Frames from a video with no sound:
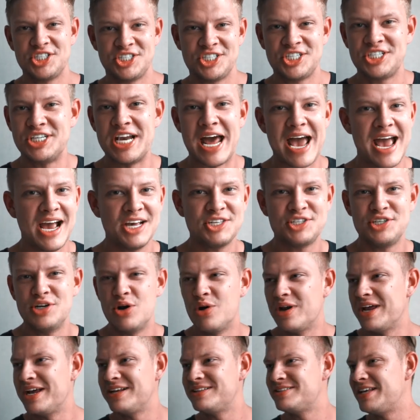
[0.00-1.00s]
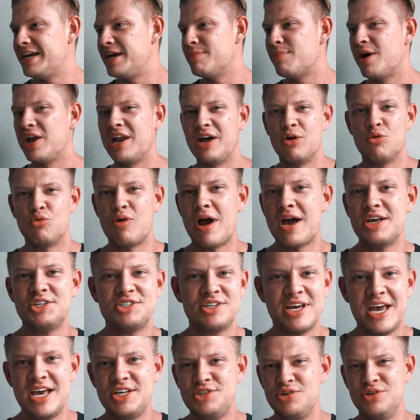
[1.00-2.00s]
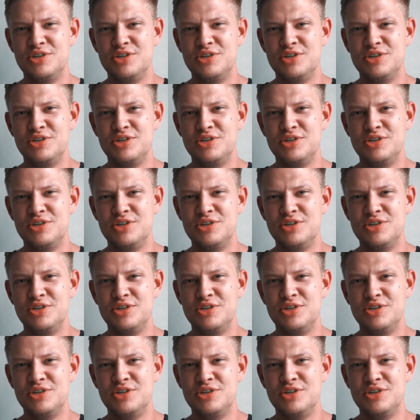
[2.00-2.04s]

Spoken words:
snacks, you know, like think about like rice cakes.